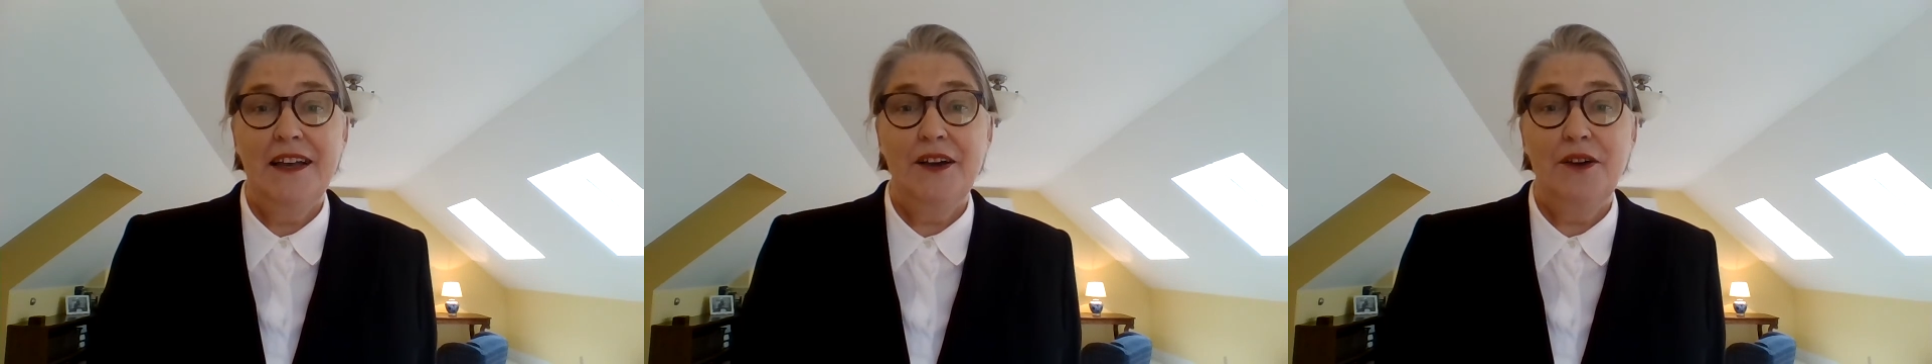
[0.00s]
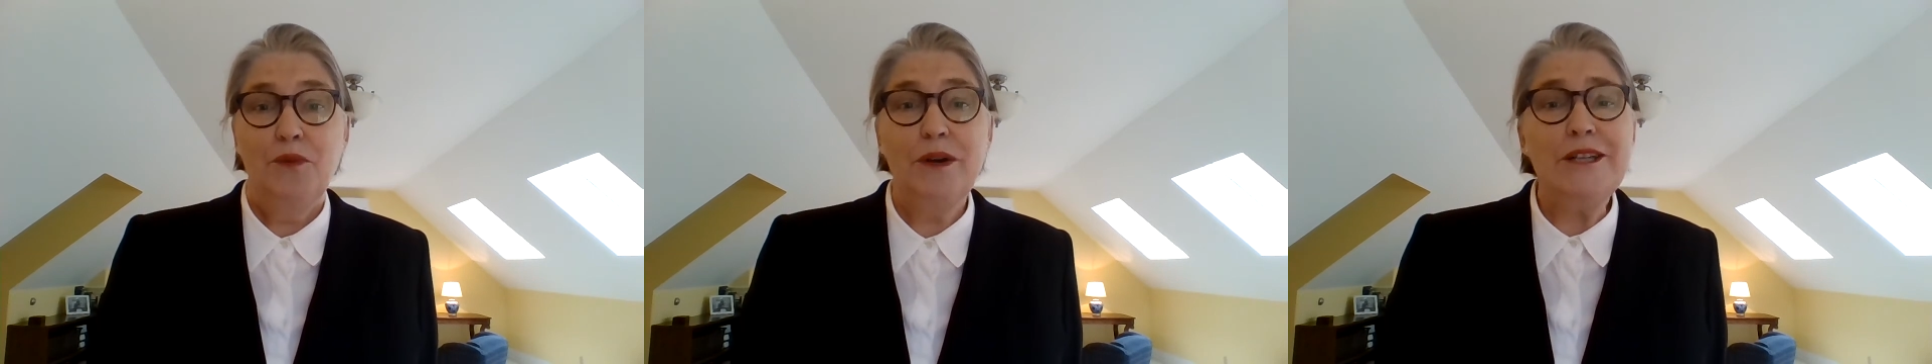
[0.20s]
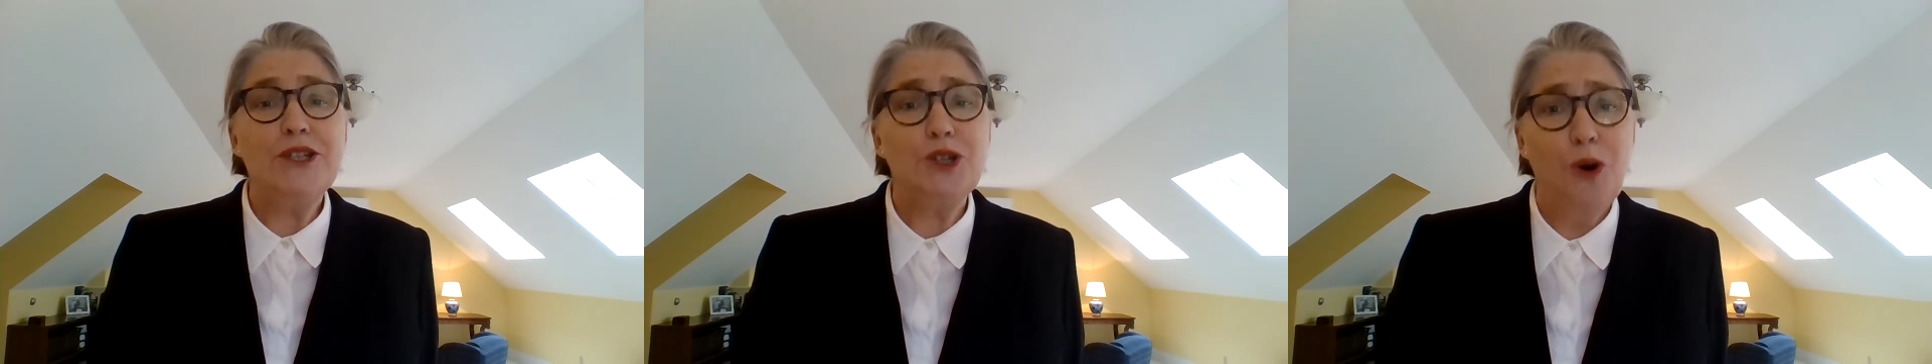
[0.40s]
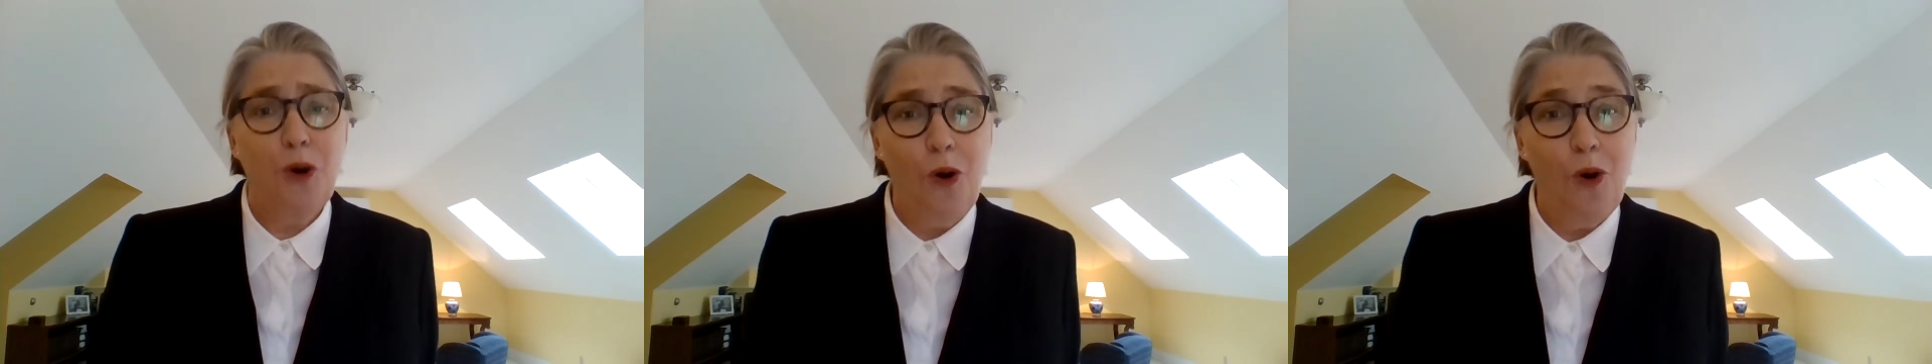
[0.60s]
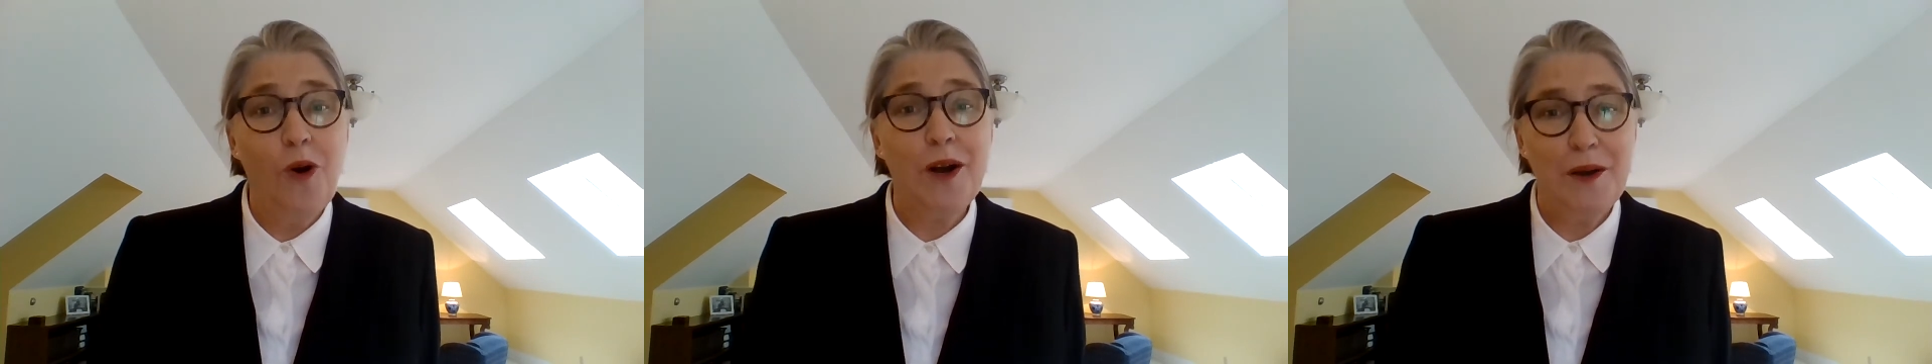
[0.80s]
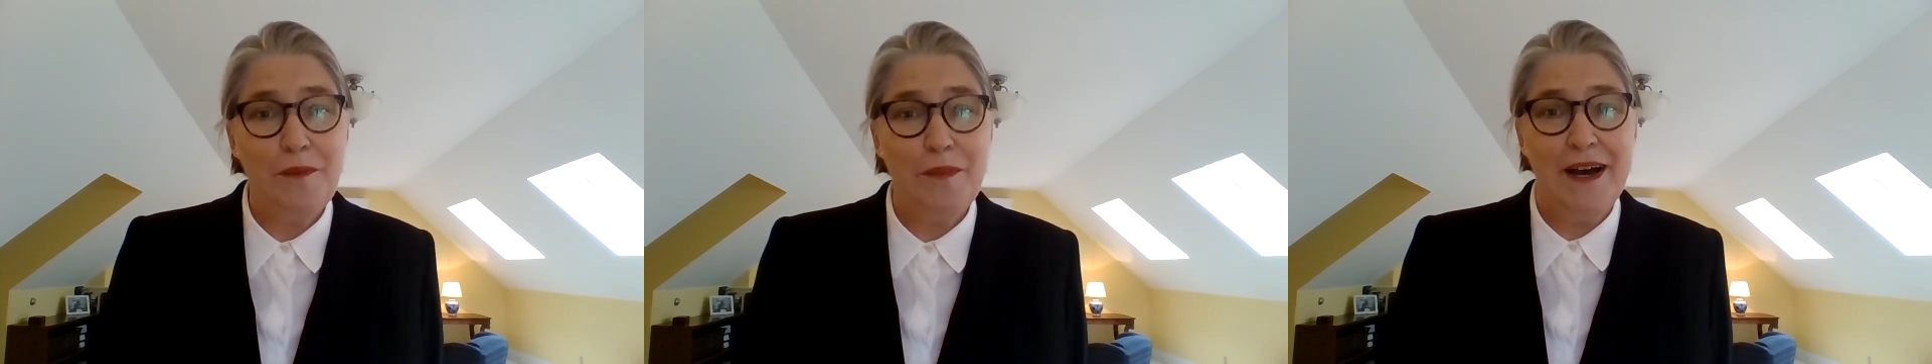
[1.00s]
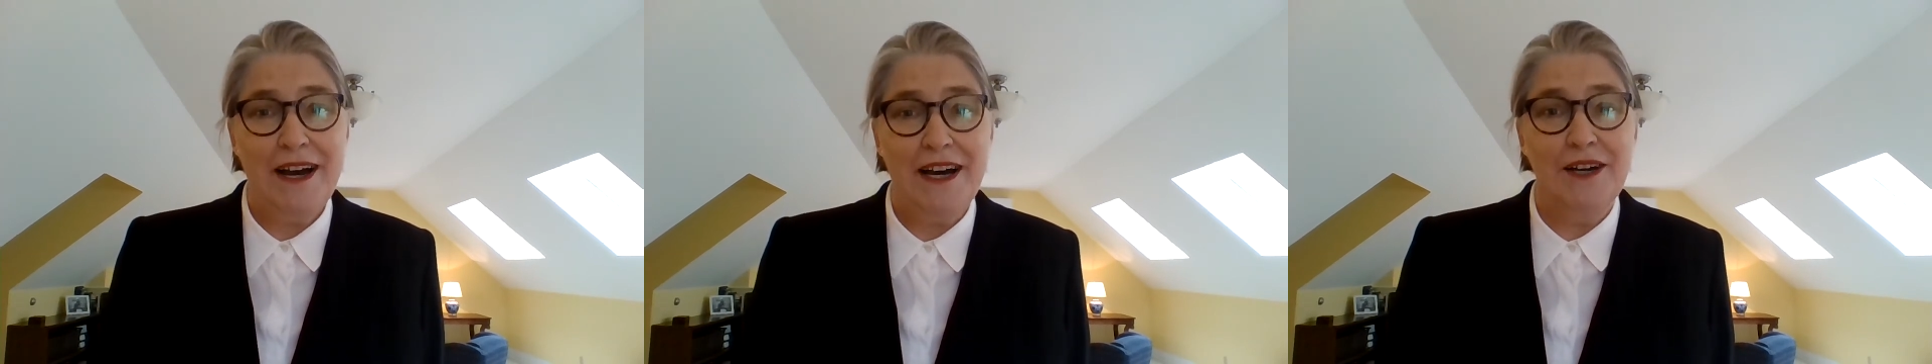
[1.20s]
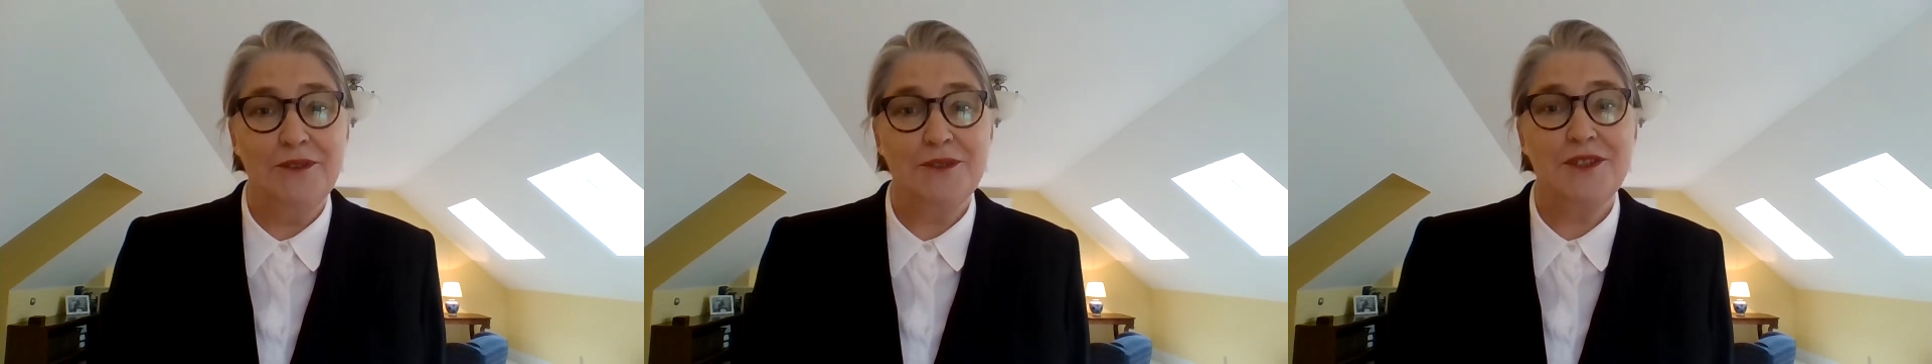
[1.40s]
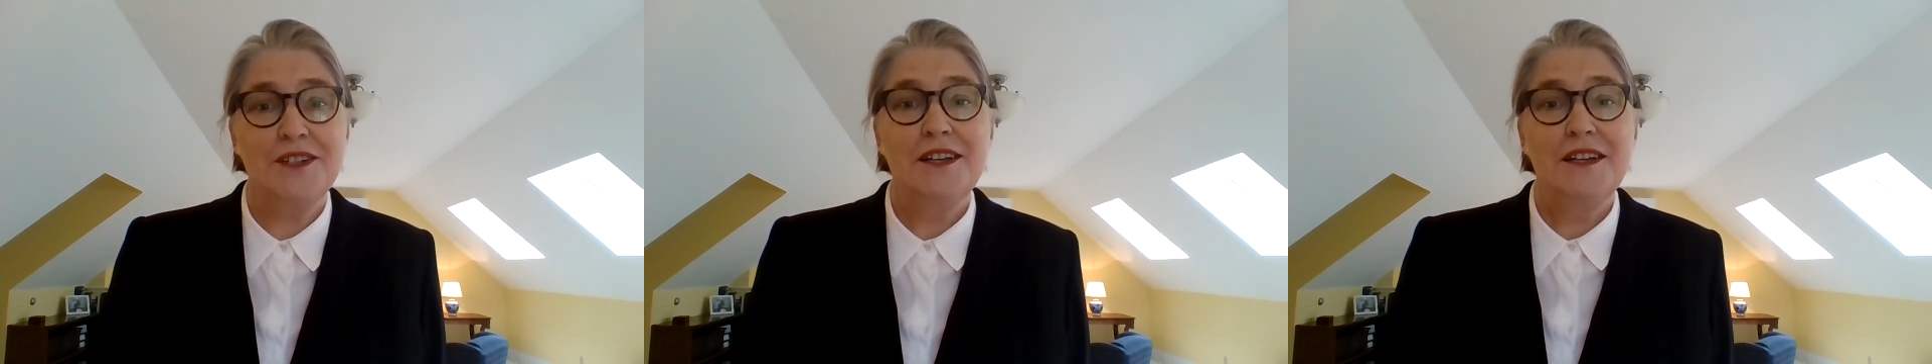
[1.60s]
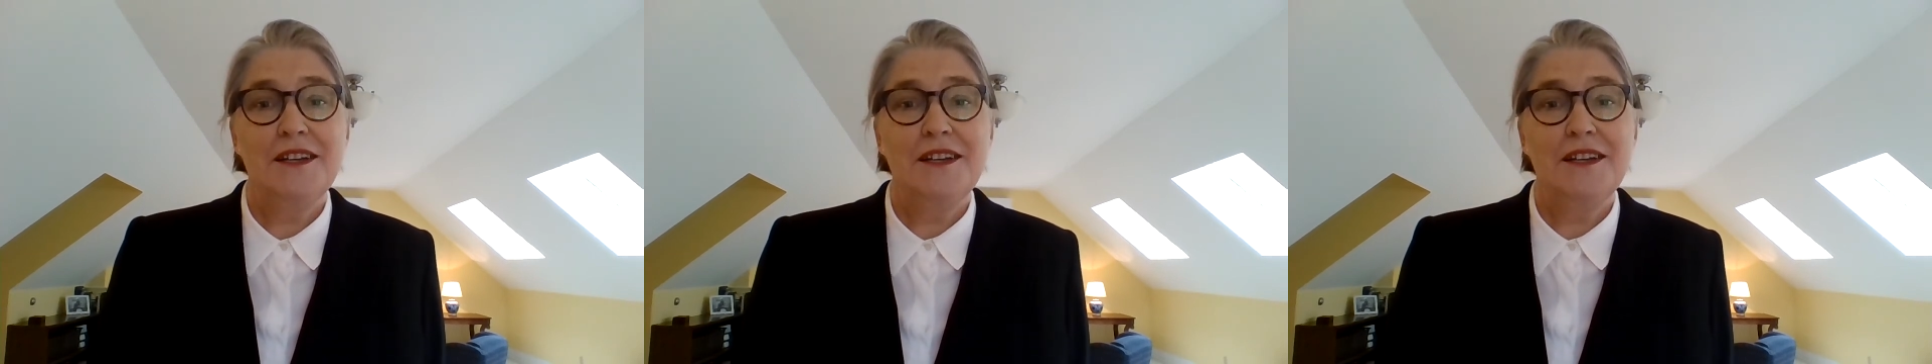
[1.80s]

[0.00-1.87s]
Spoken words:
we talk about